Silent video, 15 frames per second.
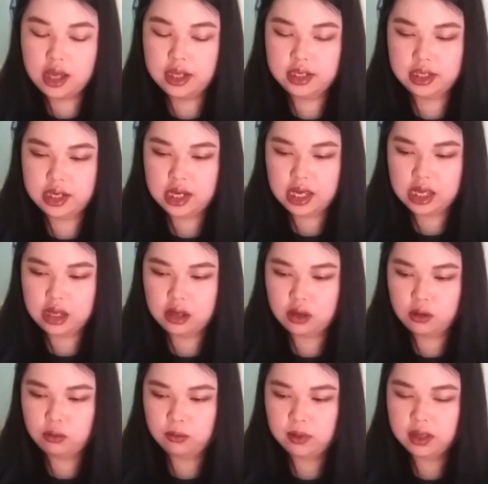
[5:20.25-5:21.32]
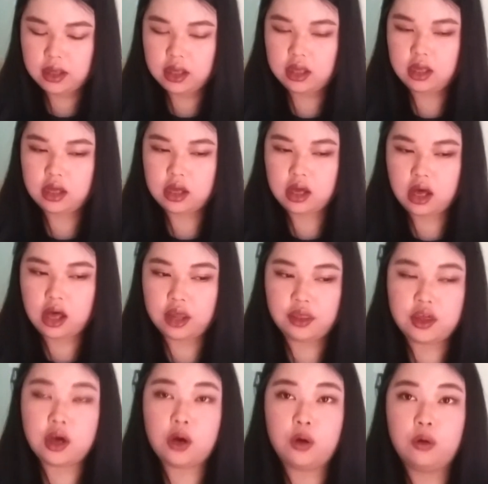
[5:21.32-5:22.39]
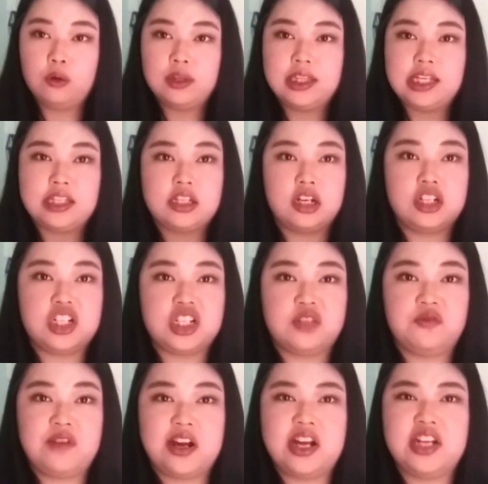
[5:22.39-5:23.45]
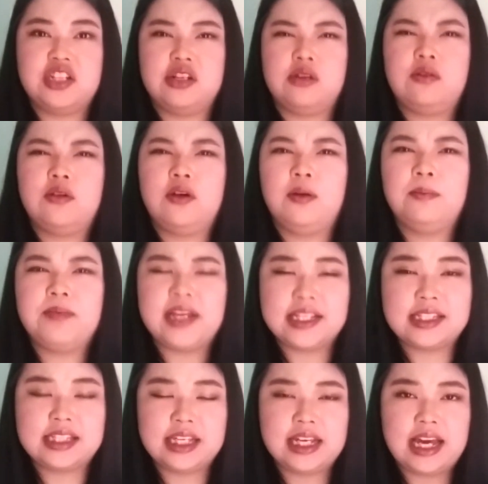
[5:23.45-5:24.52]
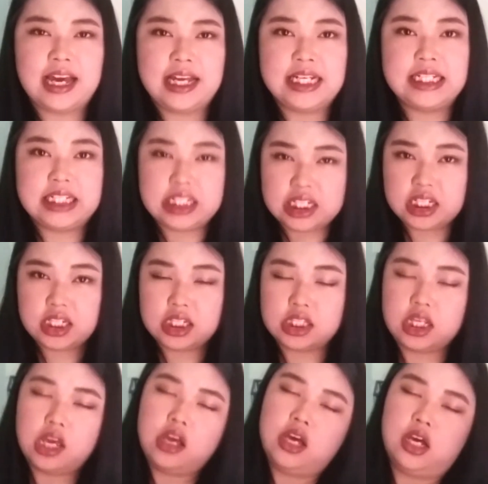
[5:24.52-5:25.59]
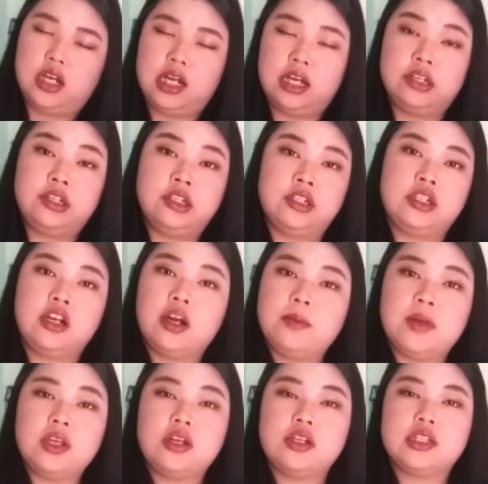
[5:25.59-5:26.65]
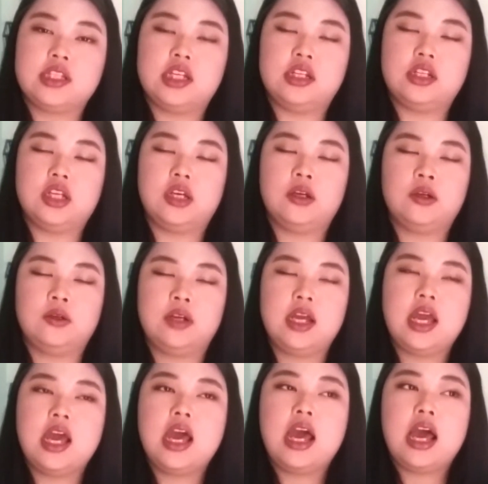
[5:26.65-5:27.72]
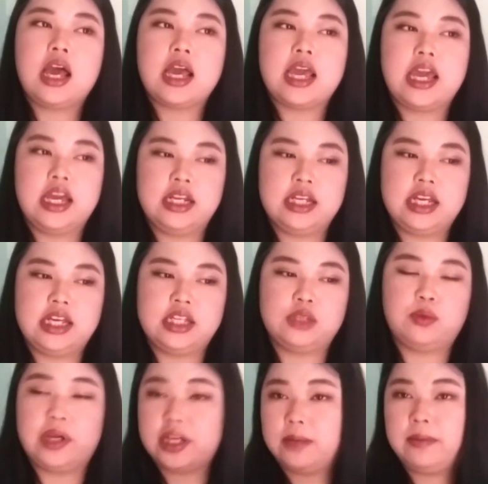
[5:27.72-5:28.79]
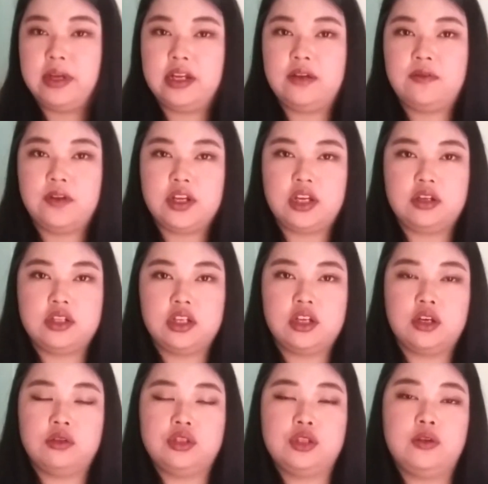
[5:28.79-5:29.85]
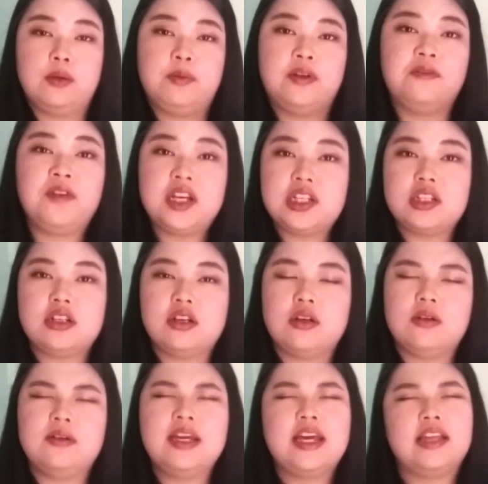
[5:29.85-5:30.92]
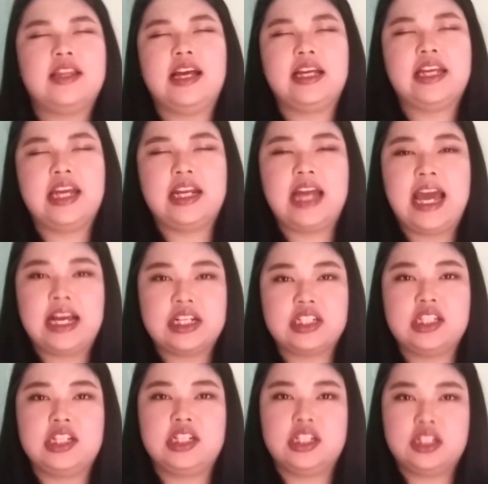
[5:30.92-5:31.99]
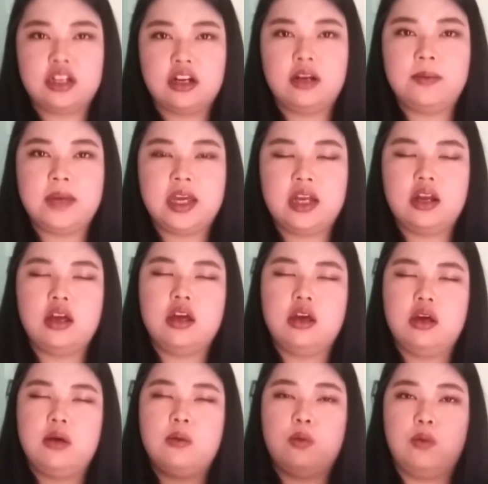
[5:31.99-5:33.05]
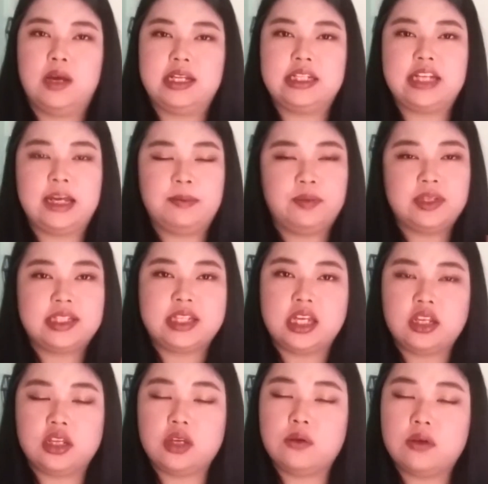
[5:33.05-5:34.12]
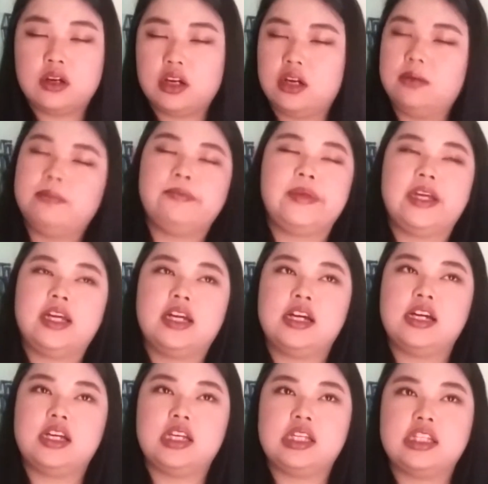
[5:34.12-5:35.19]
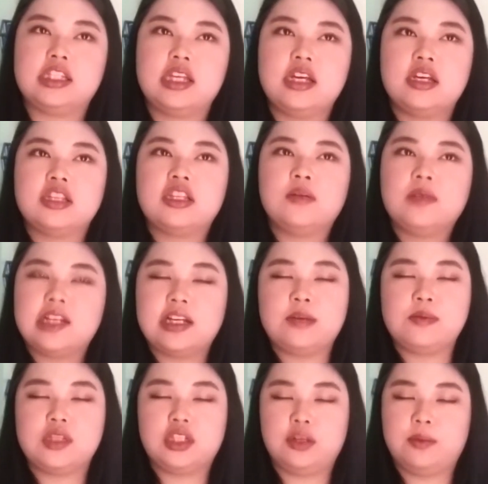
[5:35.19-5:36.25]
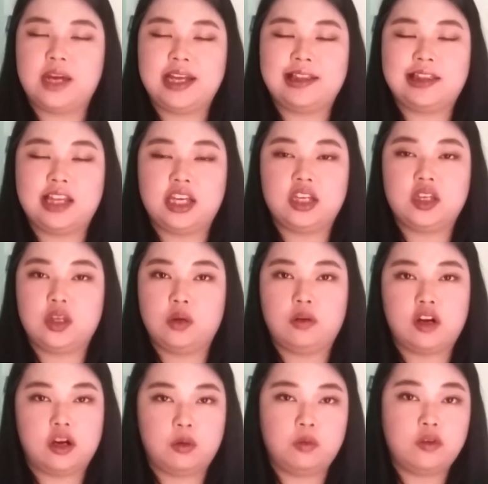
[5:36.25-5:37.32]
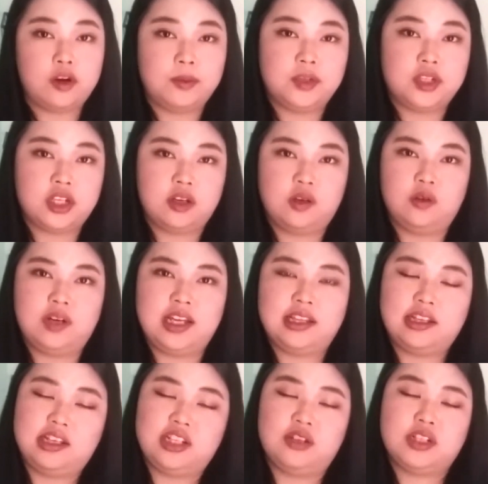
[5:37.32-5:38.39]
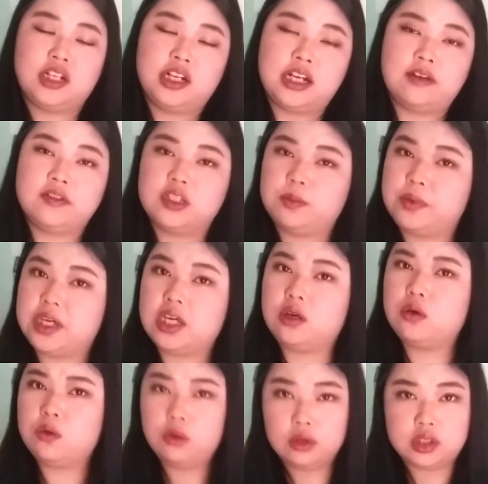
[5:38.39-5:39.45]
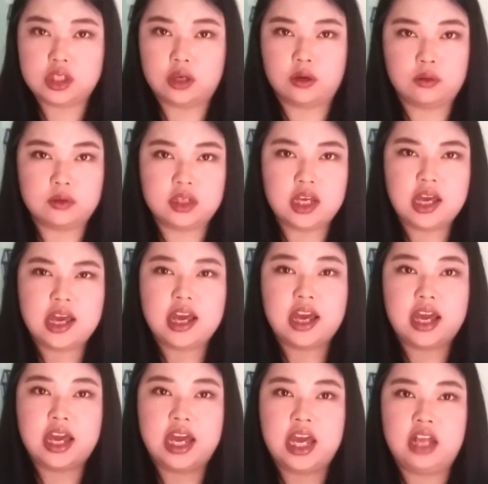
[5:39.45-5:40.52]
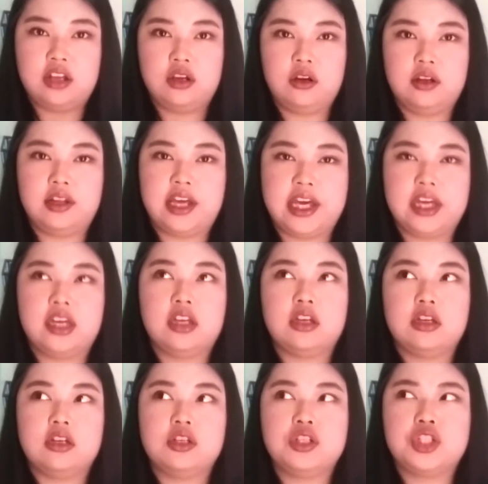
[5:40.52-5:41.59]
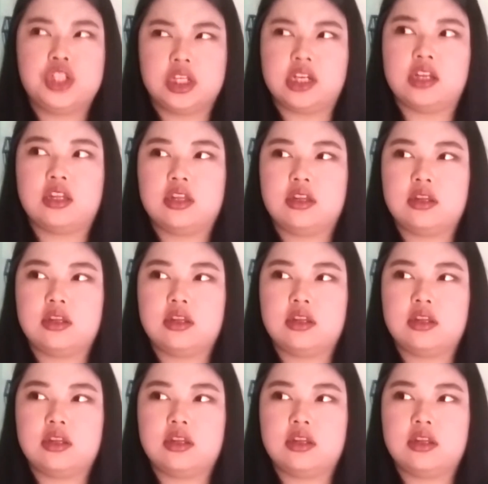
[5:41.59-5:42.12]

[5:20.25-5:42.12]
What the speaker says: Now, although these are just very general basic ideas on how to determine your skin tone, it is recommended for you to go to a professional that can actually determine what type of skin you are, because sometimes you might think you are warm toned and then you turn out to be cool toned and you're like shooketh.